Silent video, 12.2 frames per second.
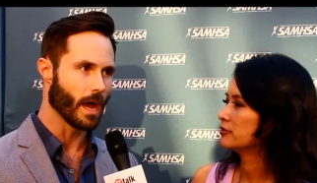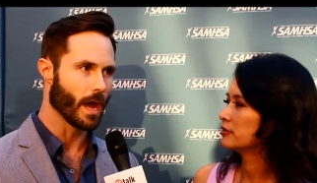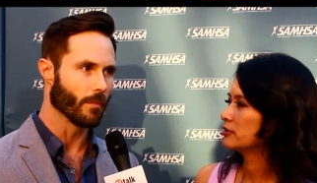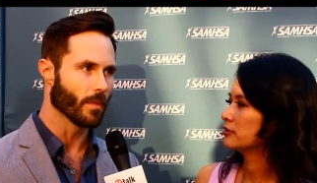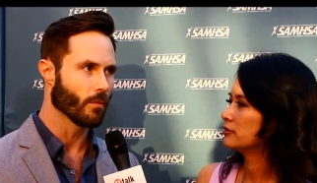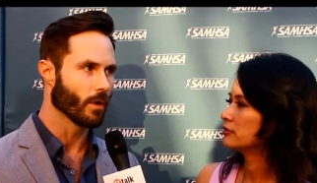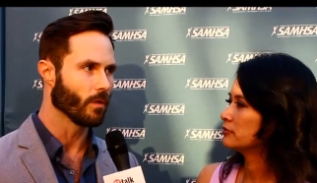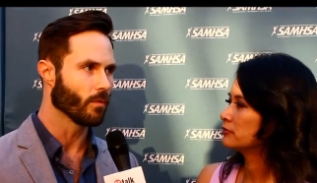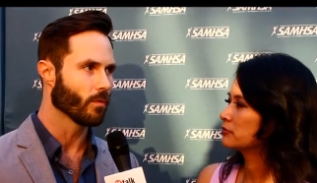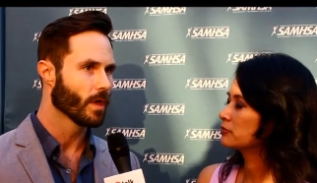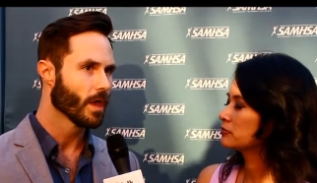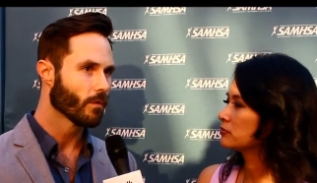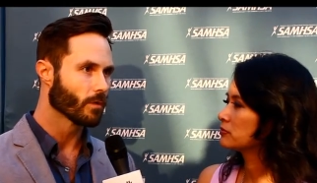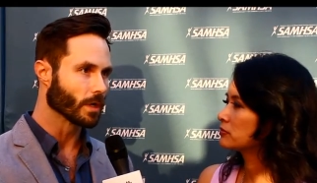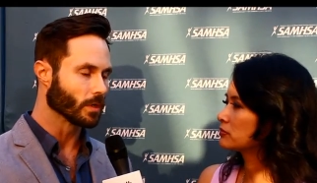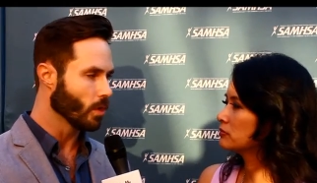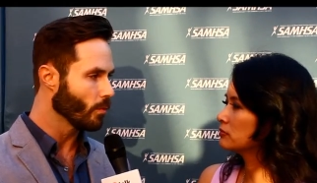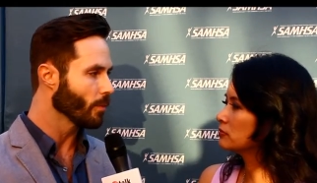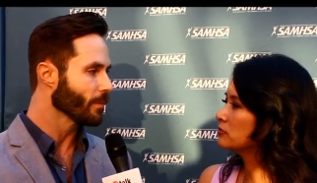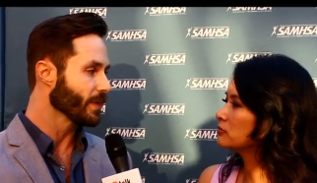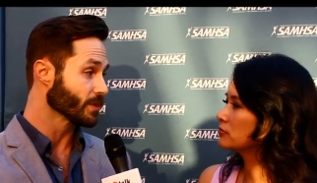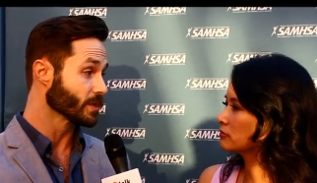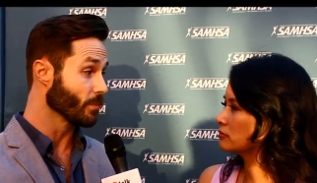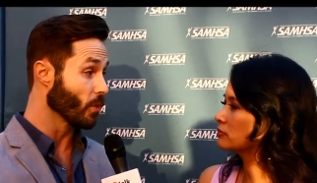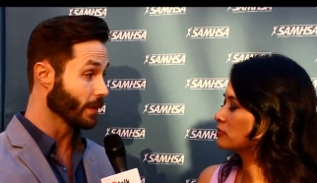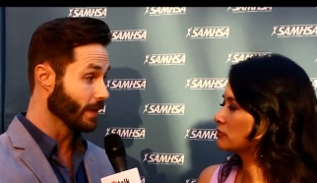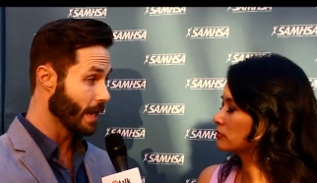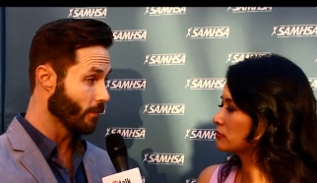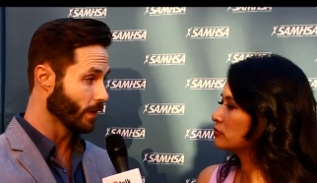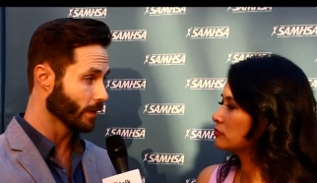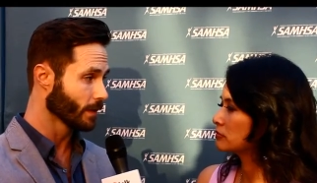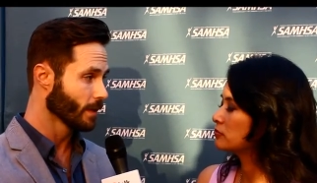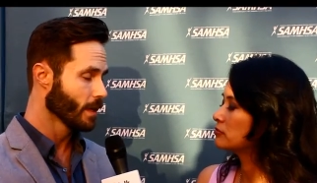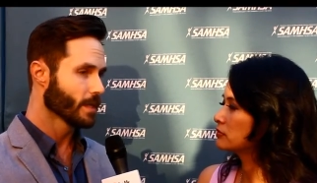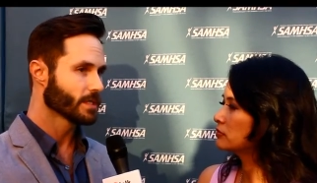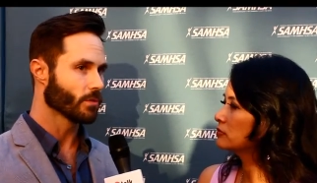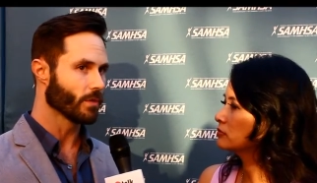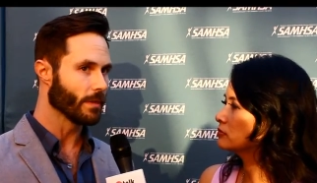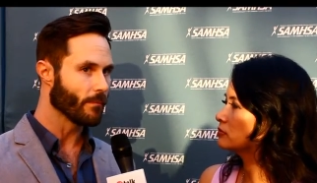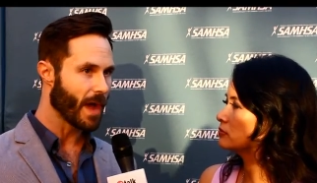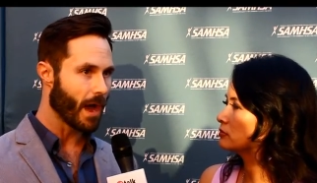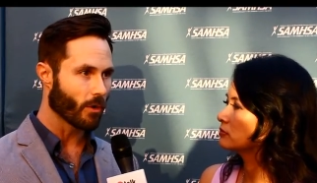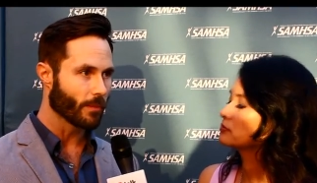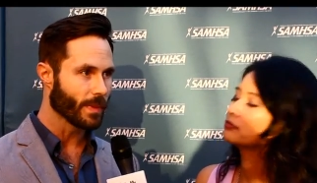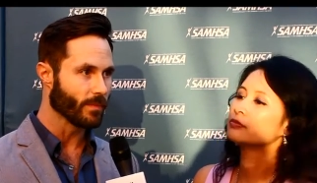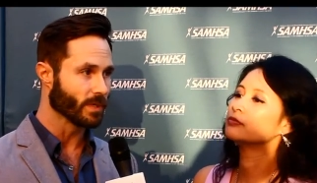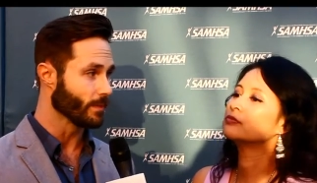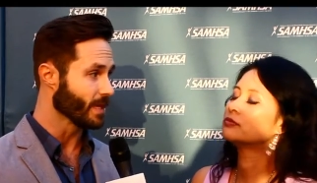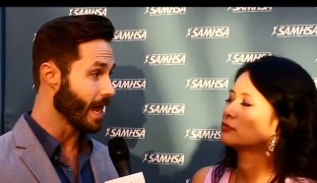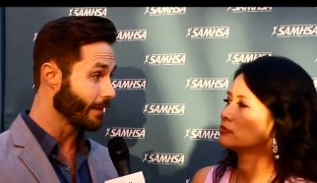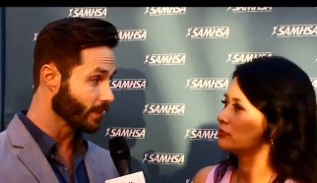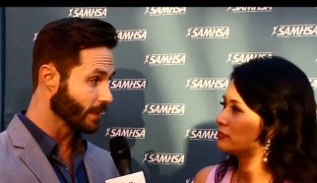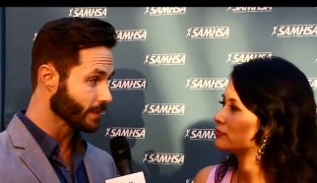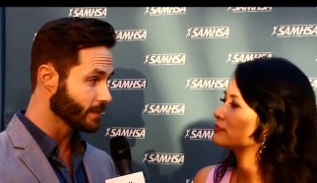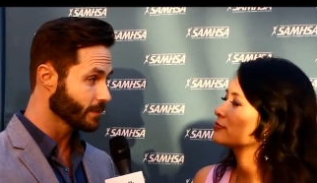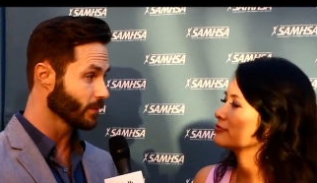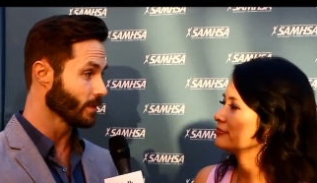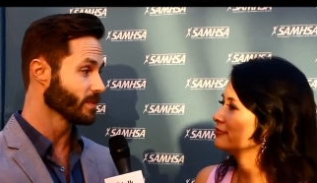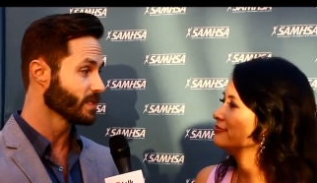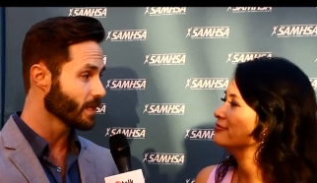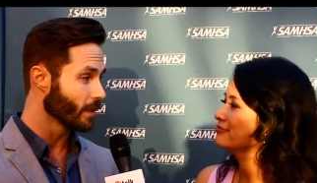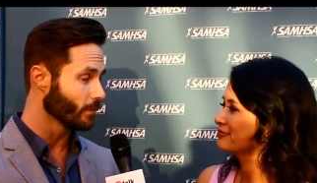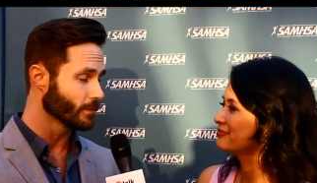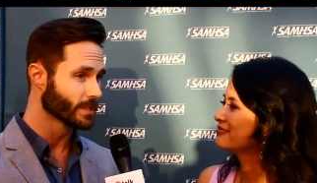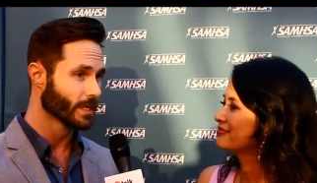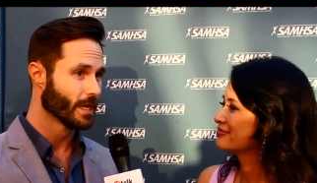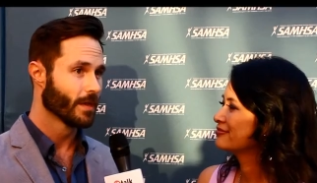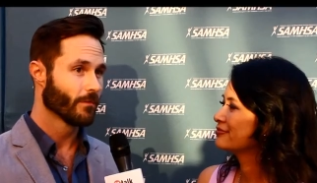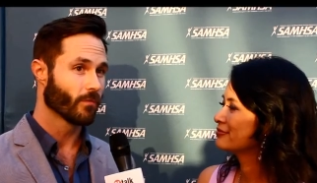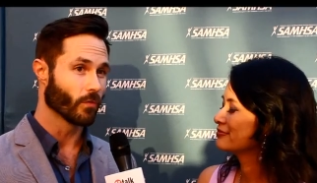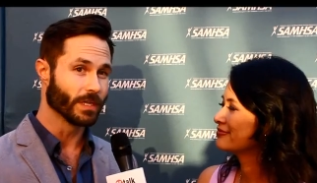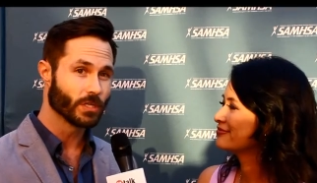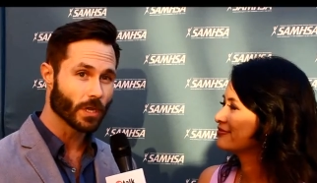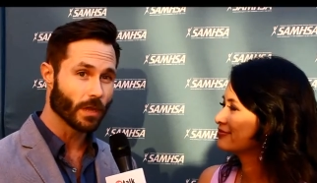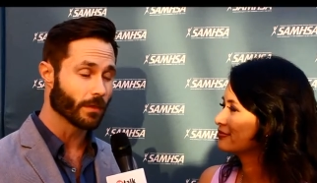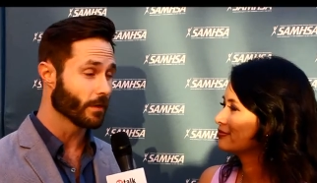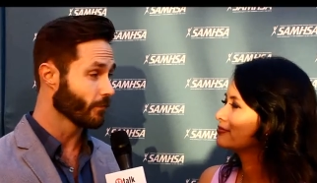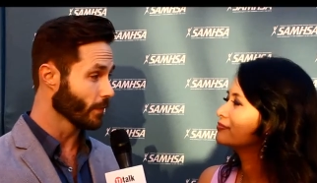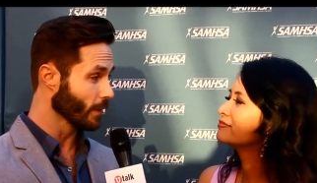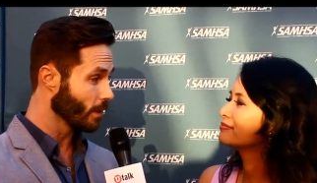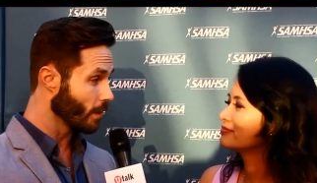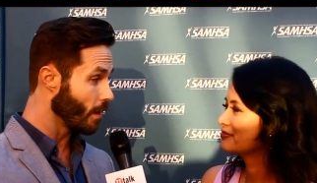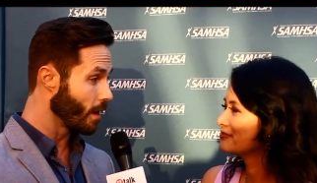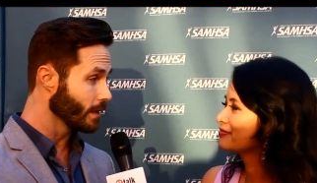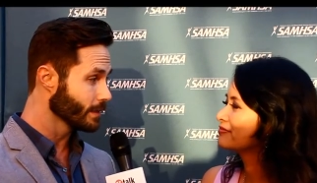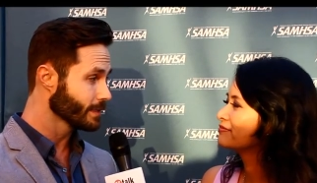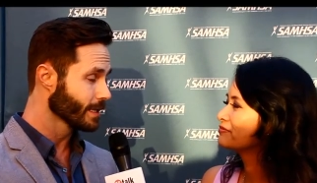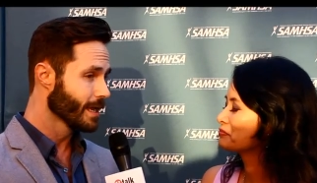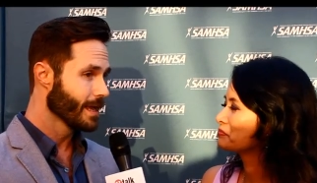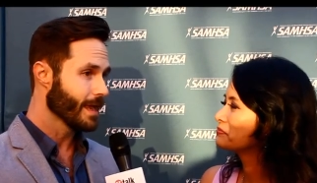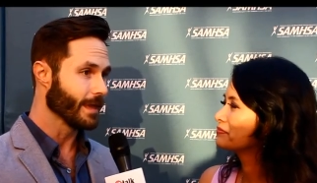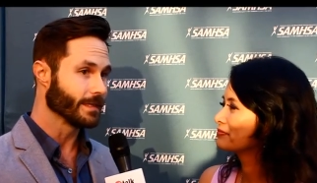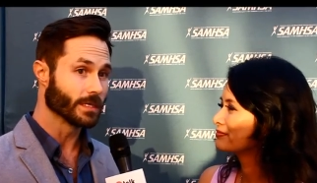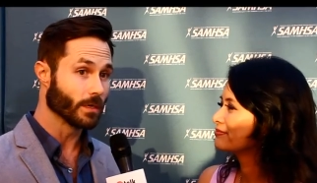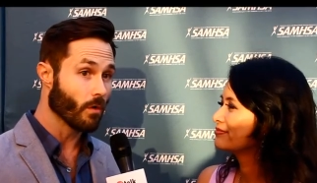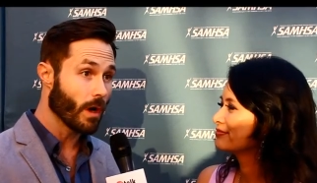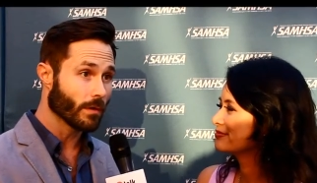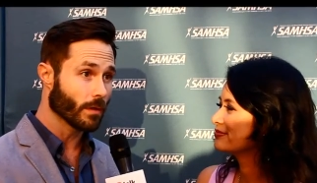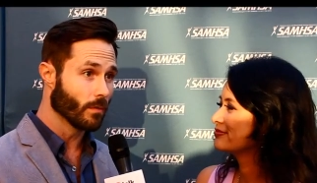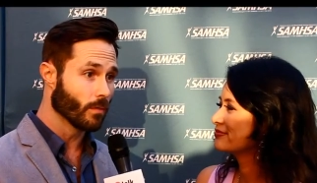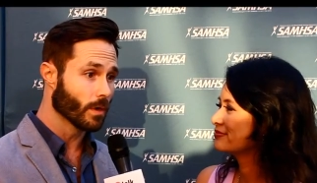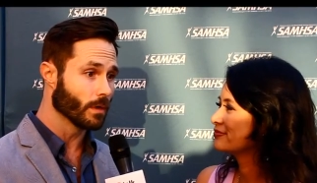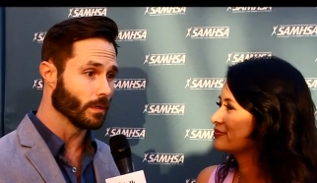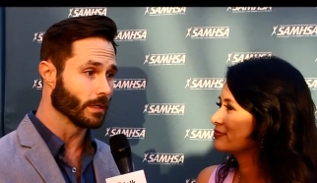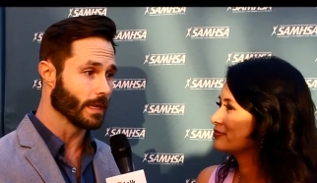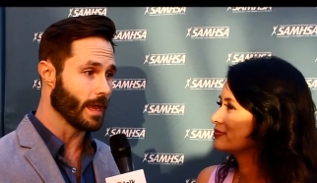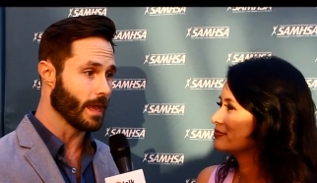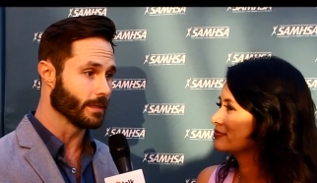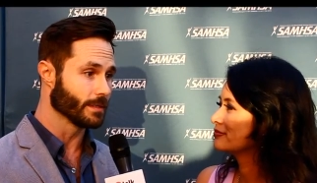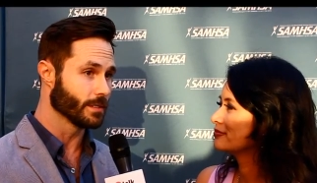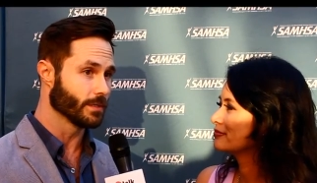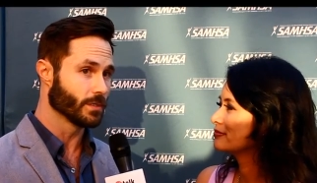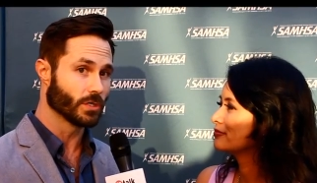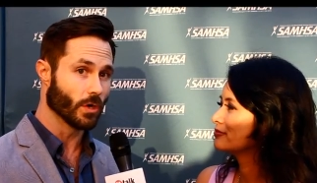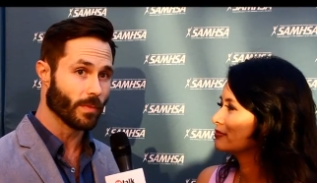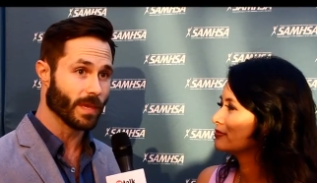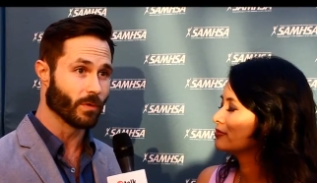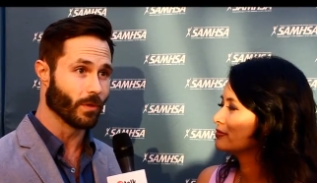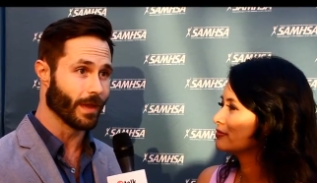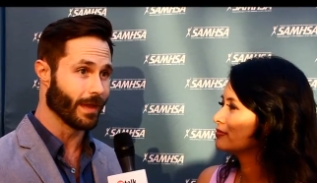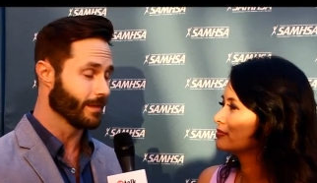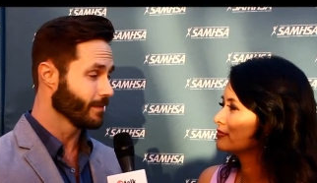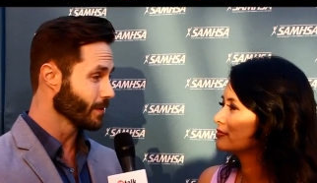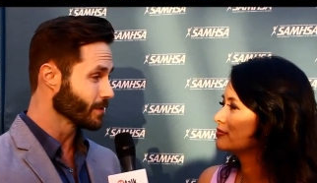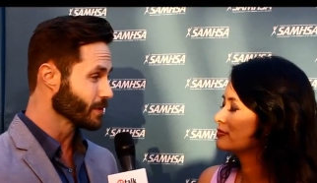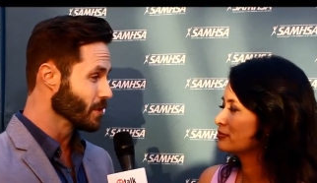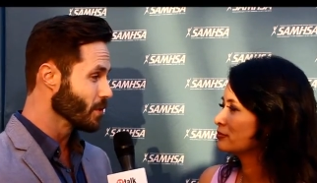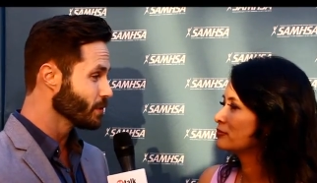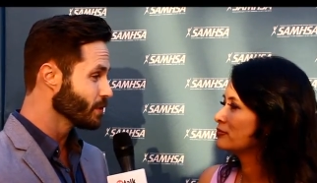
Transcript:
Speaker 1: Um, well, we're a global peer support network, so we empower people to be advocates for themselves, for each other, for the cause, and to go out into the world and to show people that there's no